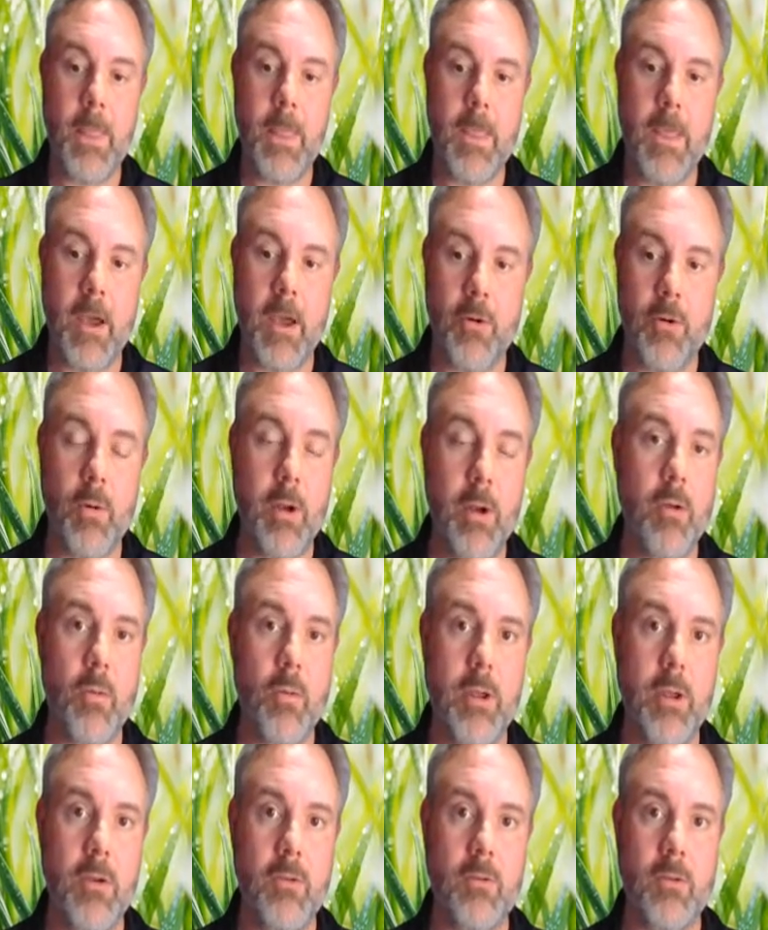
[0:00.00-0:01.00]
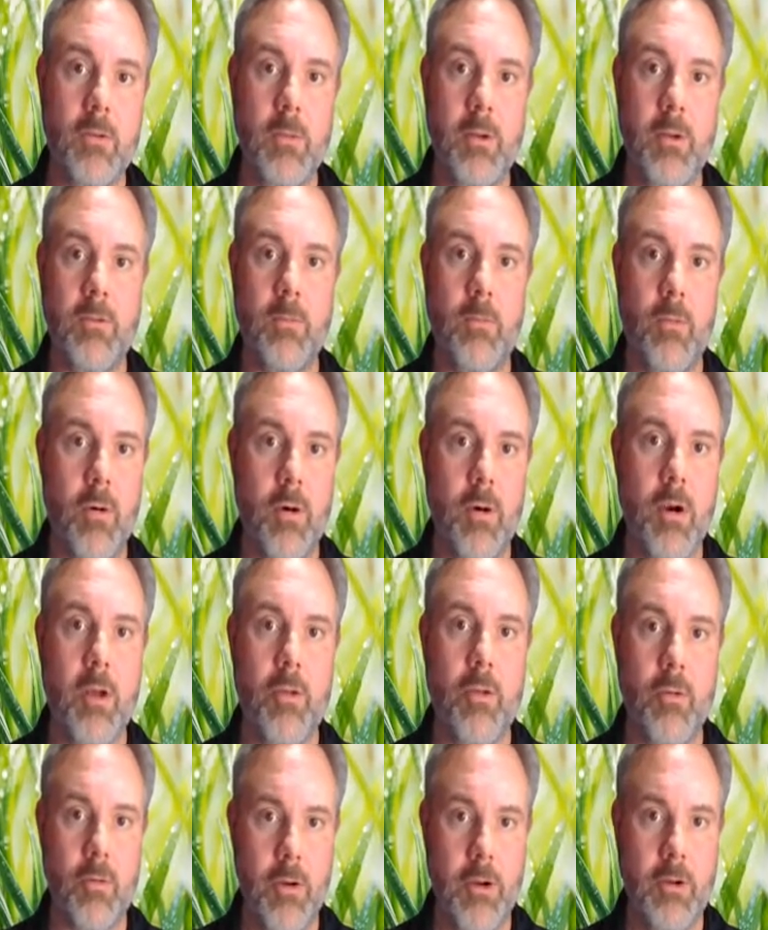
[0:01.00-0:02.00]
The other way that we use them is more
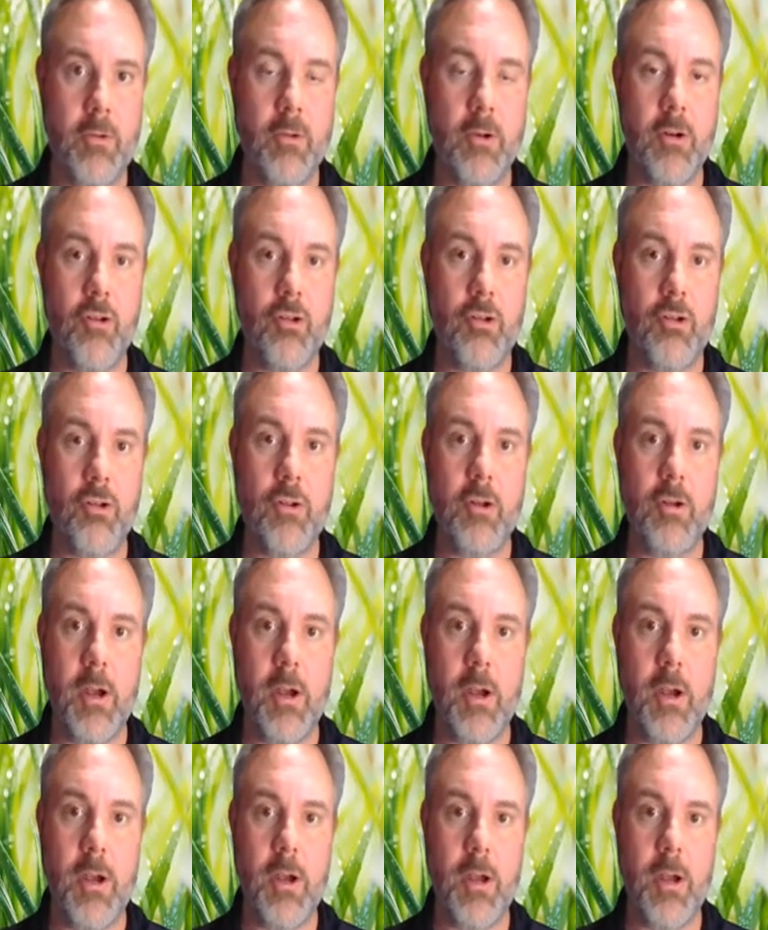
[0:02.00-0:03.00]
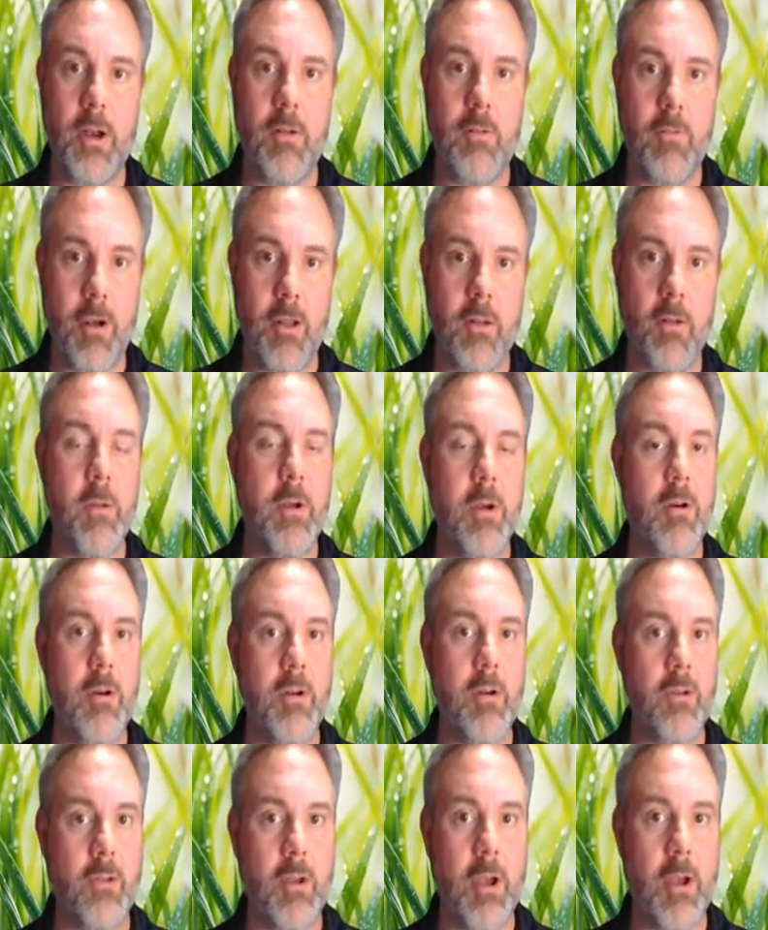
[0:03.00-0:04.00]
on the research and development or
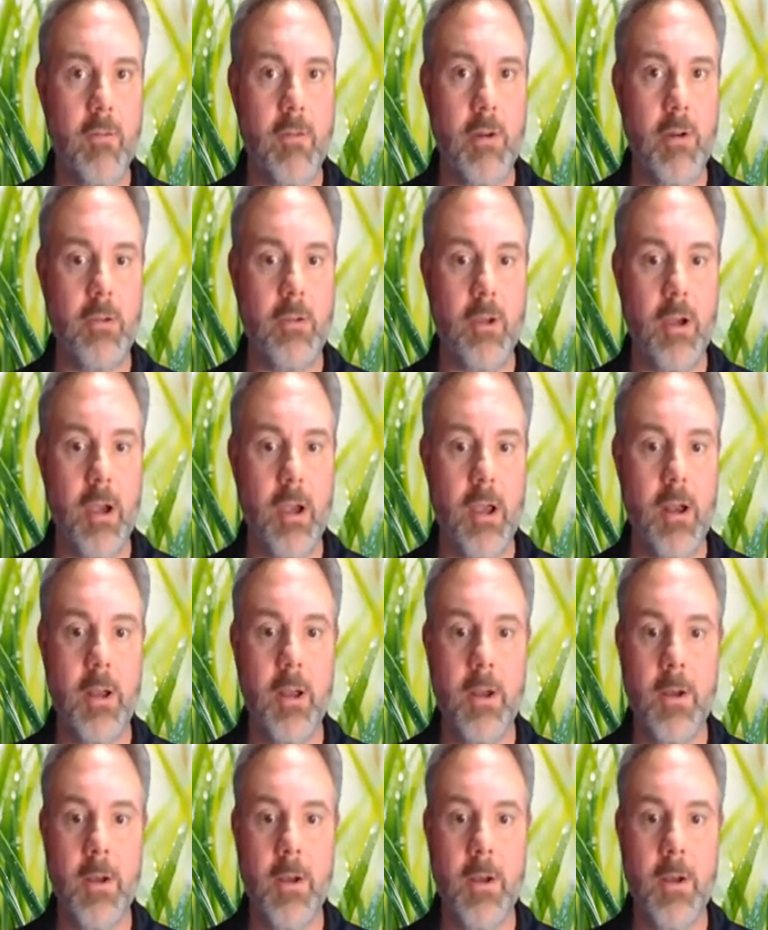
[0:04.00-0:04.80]
discovery side.